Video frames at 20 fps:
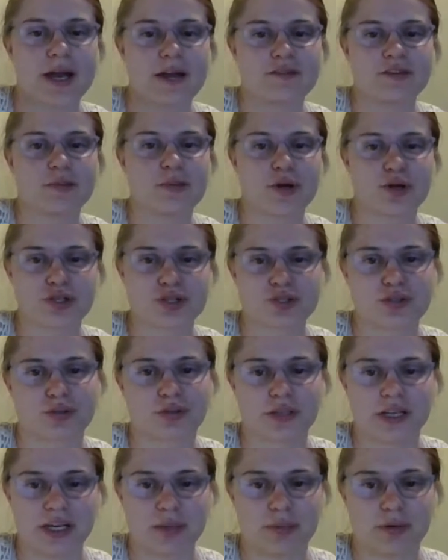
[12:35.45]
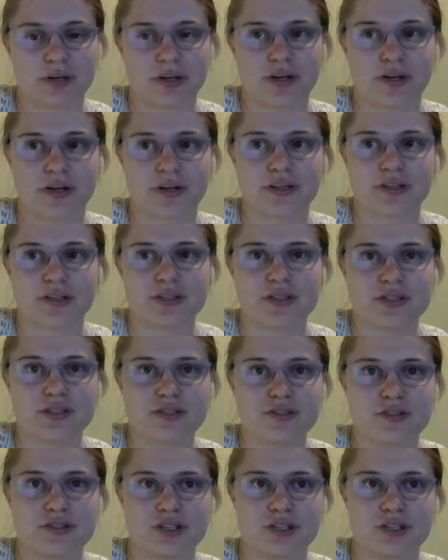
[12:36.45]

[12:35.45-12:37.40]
What kind of emotional labor